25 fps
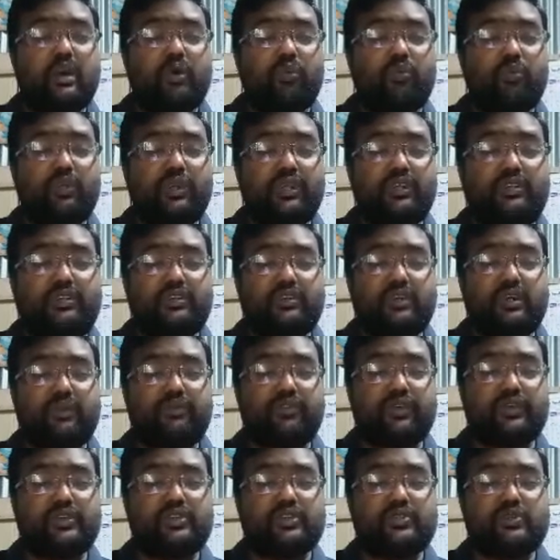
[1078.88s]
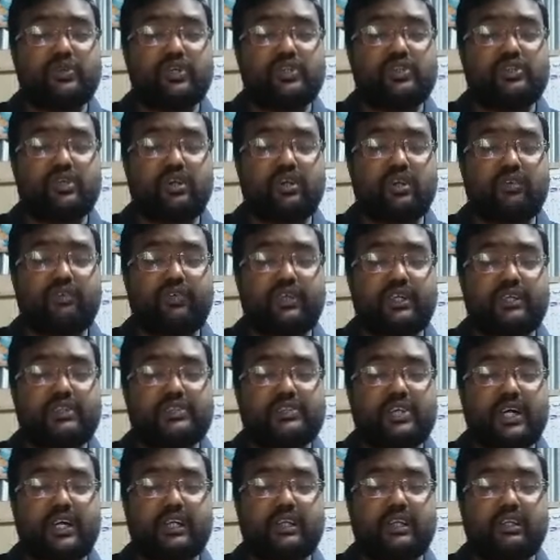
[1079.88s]
with reference to a geographical
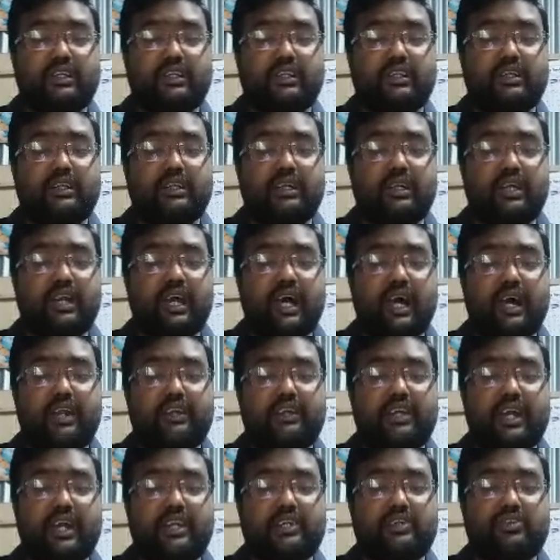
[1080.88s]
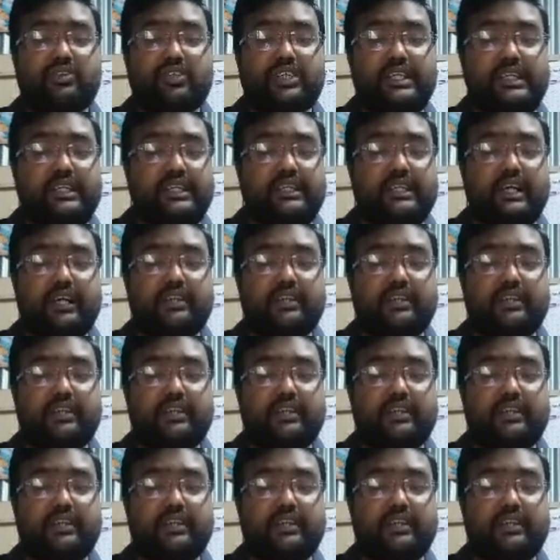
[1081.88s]
cycle and categorically